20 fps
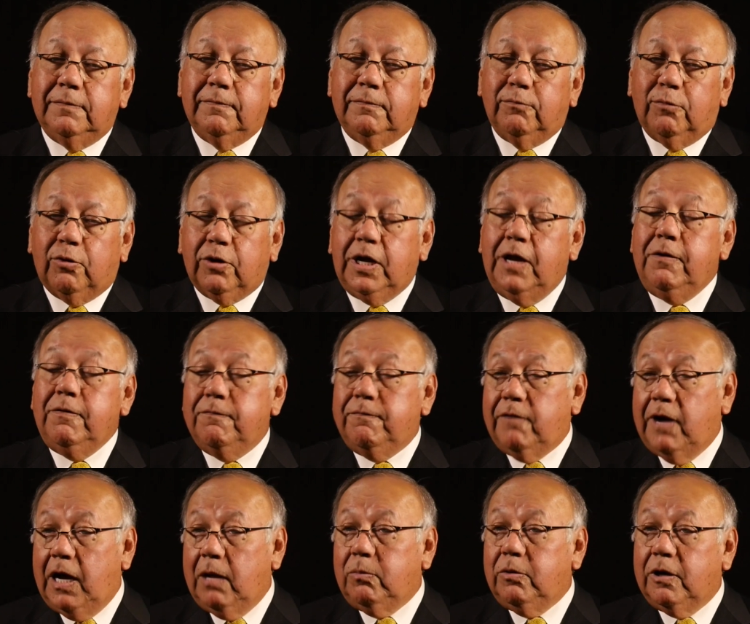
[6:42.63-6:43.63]
working
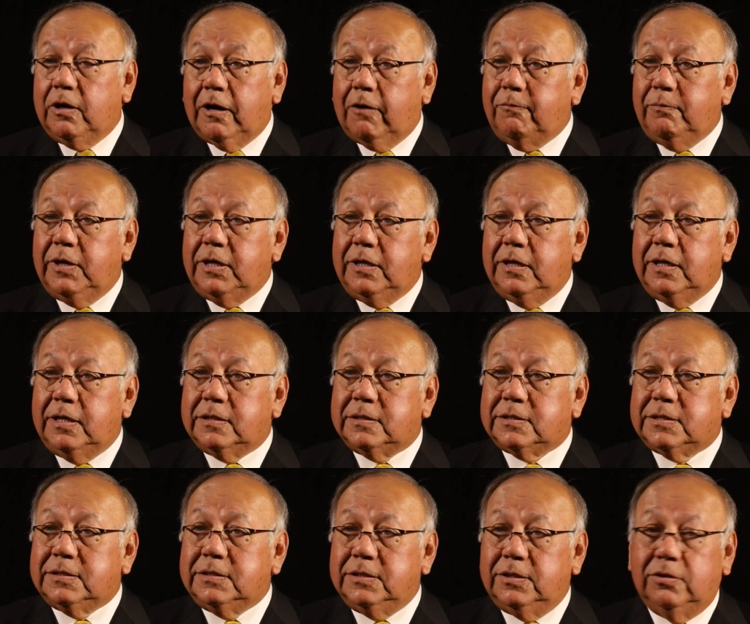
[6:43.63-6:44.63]
viable government
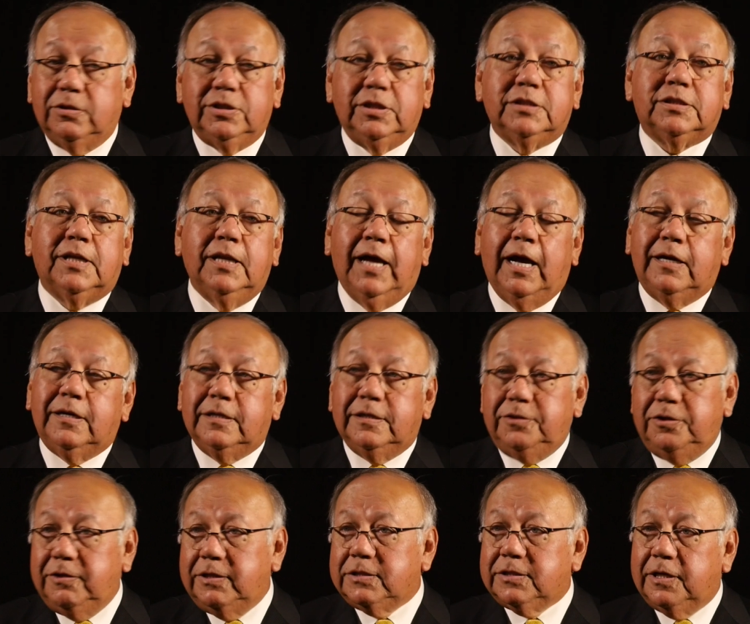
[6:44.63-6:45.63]
does, you know, just like the
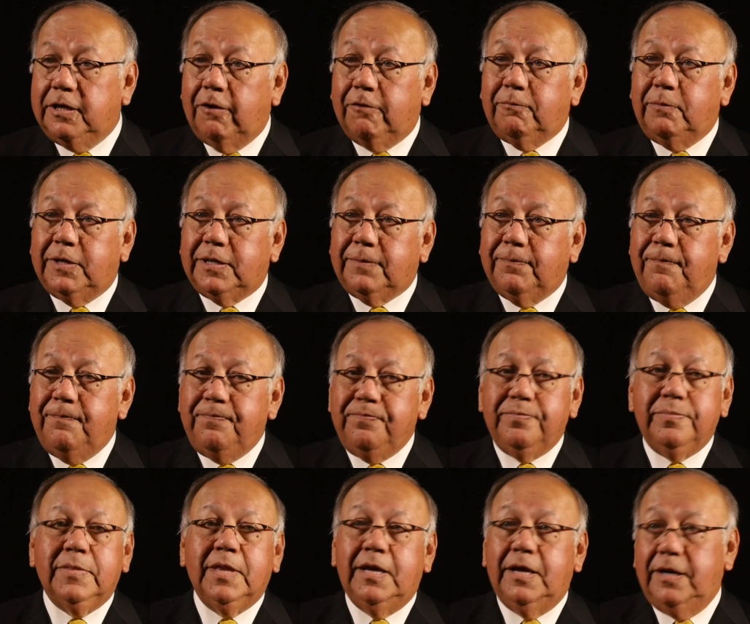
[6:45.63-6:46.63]
U.S. government,
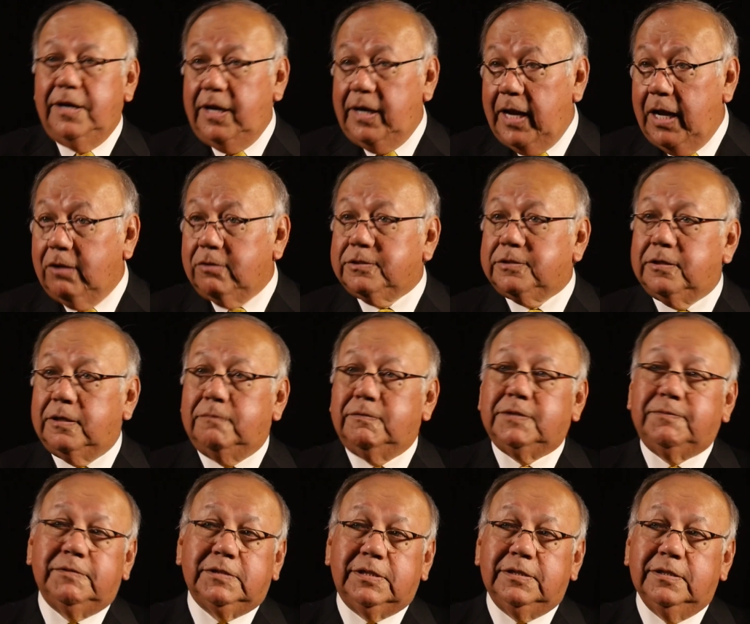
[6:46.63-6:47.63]
Indian Health
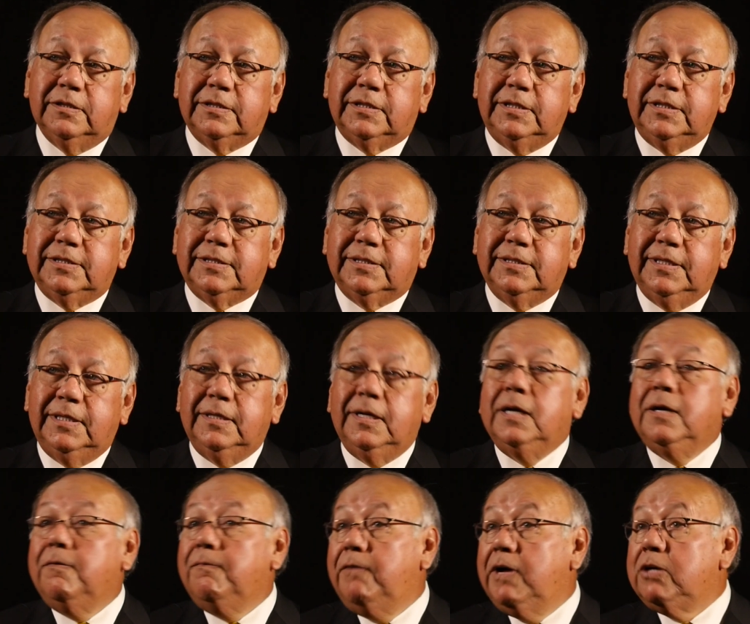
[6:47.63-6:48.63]
Service facilities,
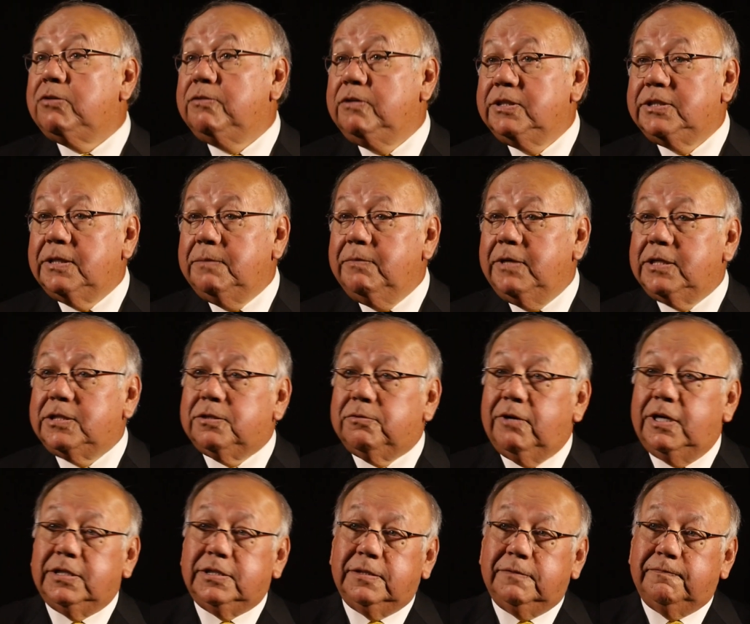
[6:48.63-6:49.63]
Veterans
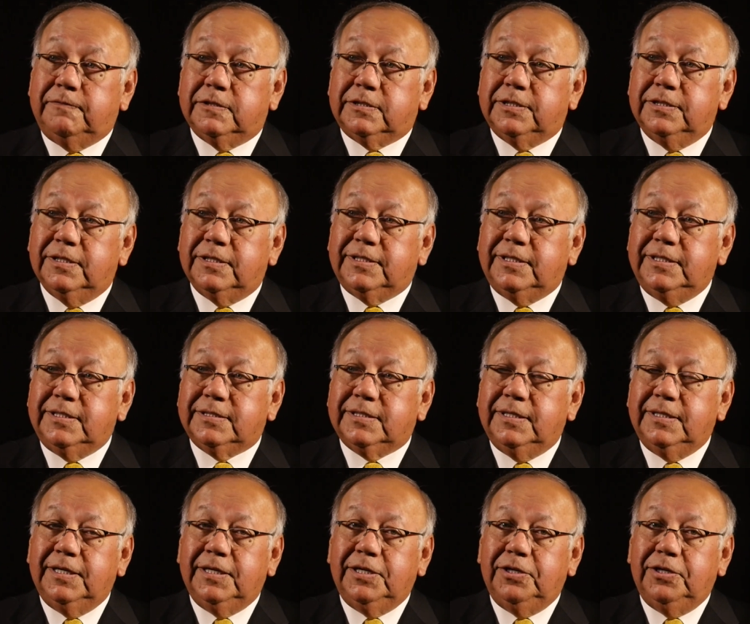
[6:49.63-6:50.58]
Administration facilities.